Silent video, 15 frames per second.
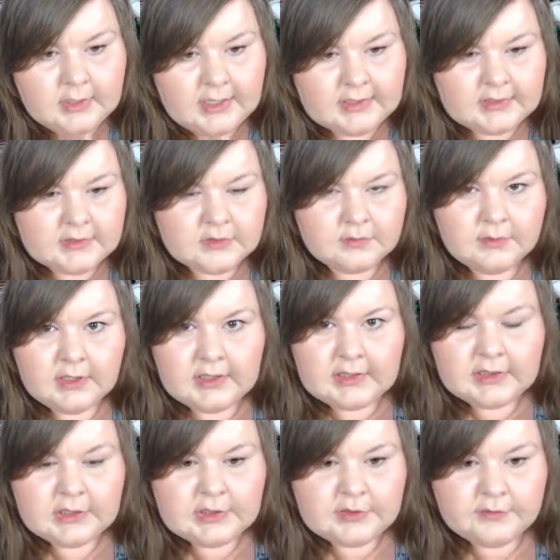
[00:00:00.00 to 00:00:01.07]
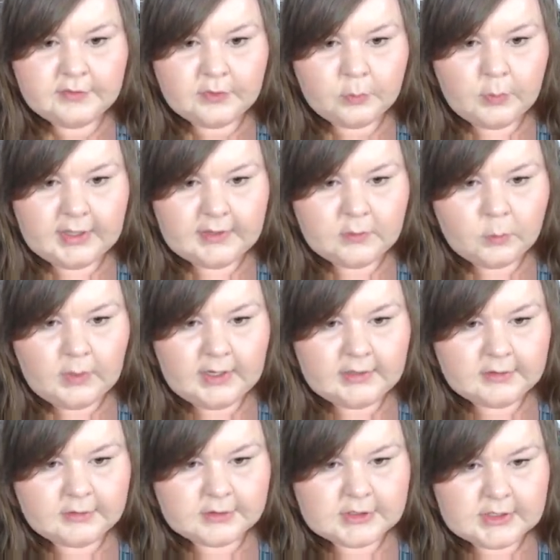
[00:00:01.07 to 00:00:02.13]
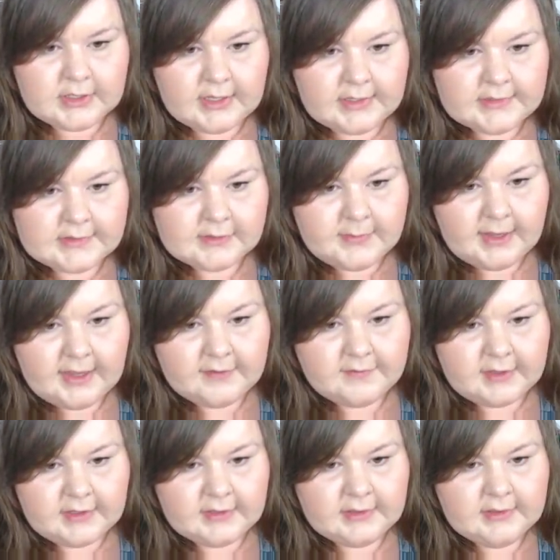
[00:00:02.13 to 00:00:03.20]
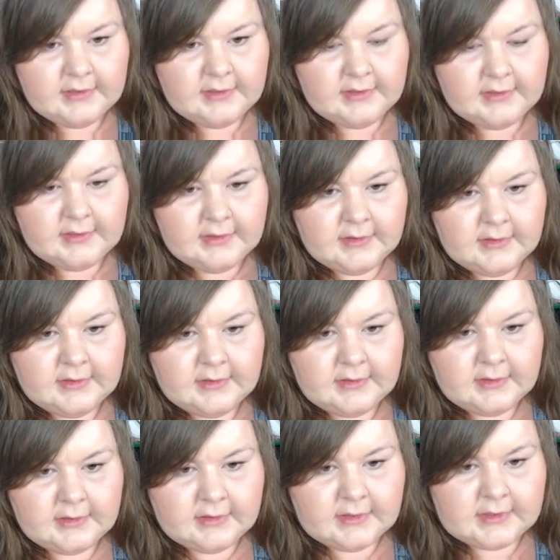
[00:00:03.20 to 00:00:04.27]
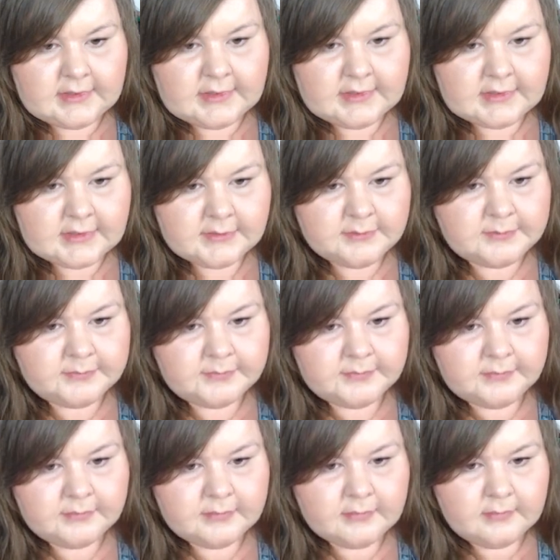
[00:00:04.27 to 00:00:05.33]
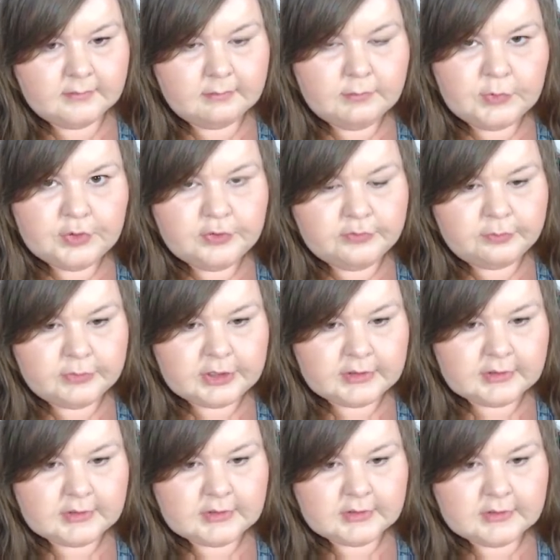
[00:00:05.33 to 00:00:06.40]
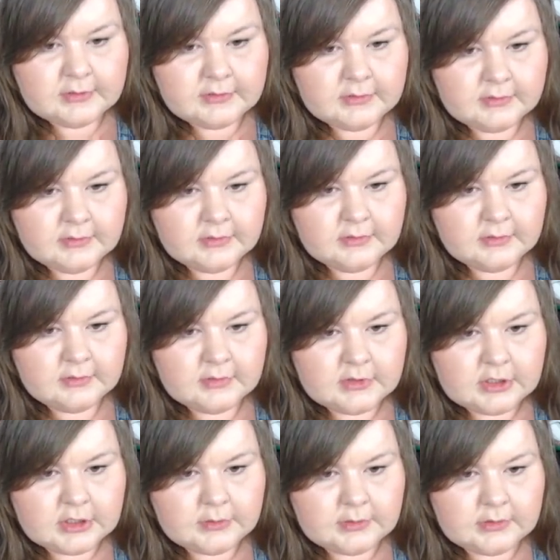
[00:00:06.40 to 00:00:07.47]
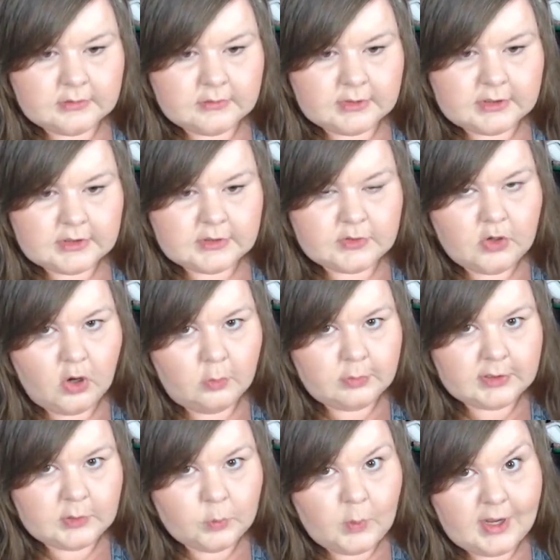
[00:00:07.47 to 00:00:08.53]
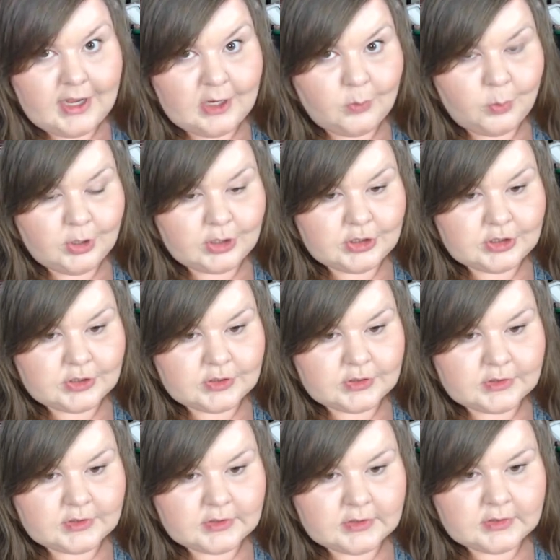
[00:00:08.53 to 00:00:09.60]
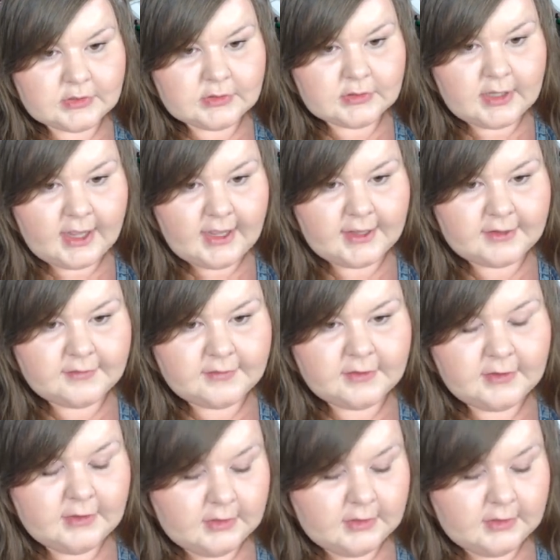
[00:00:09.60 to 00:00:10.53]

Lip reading: And I just really love the way the wire crochet ends up having this movement to it, which normally wire work doesn't have.